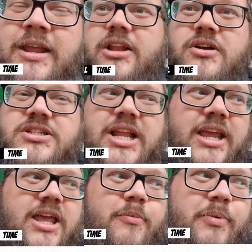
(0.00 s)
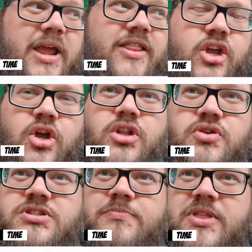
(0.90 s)
He looks like a player that could
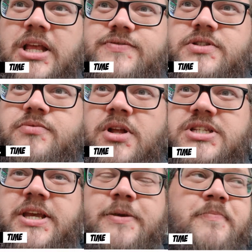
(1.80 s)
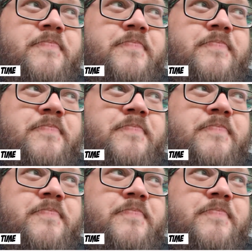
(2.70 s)
do some things for Swansea.